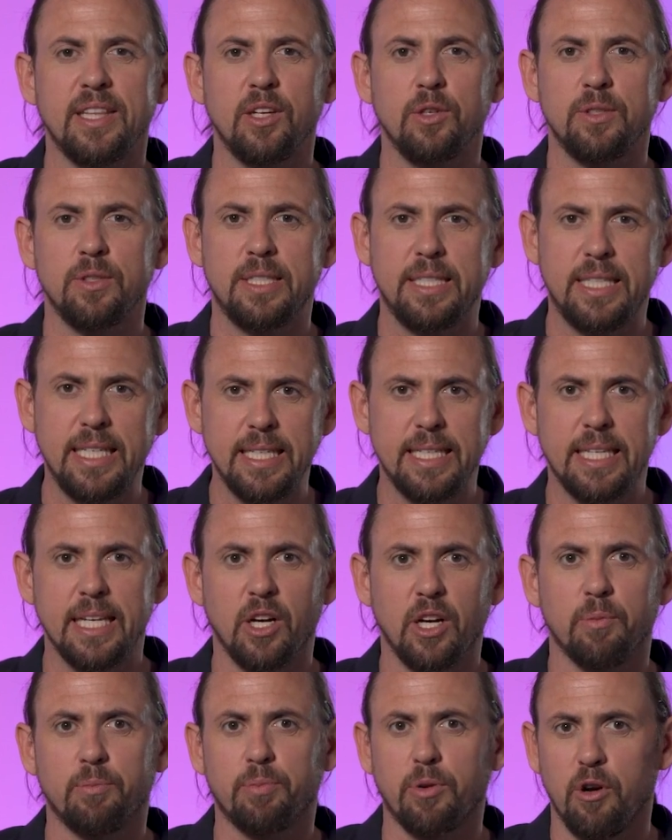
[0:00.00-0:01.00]
those
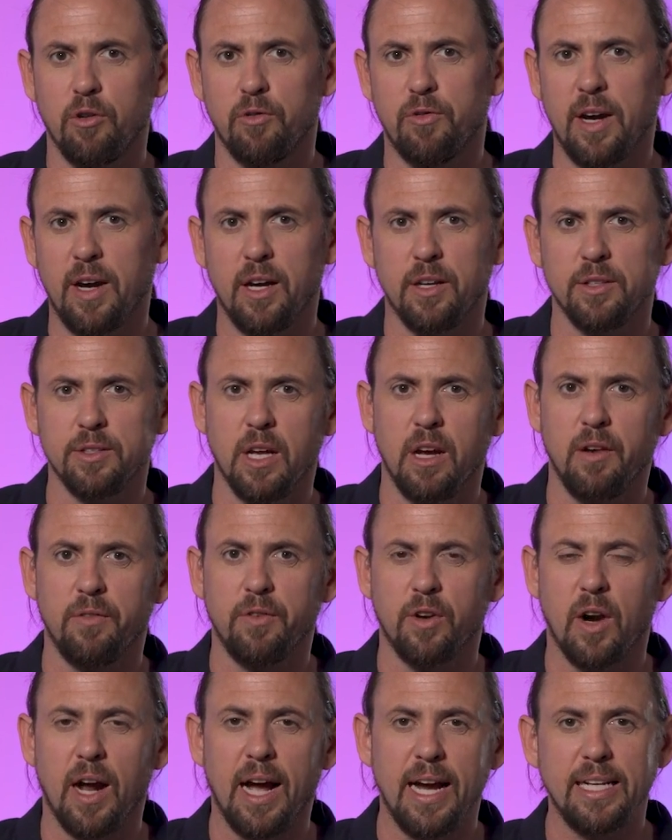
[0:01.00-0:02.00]
detailed profiles of
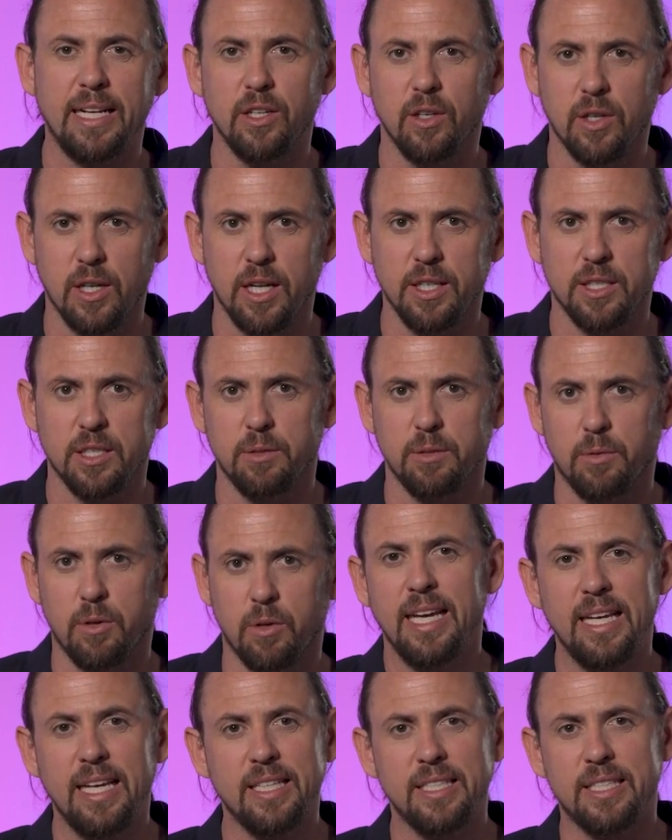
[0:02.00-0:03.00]
your ideal customer
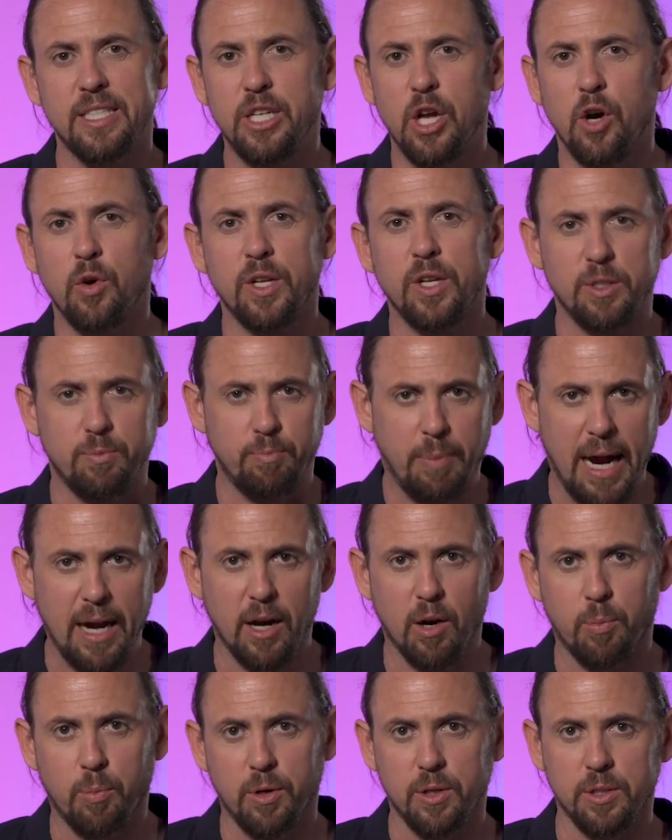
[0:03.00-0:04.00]
is known as
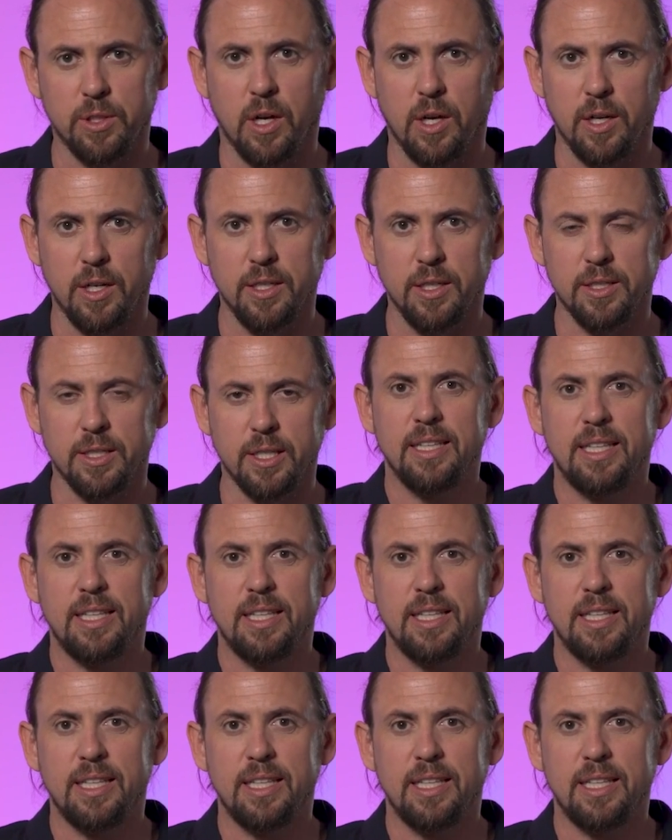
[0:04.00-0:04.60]
buyer personas.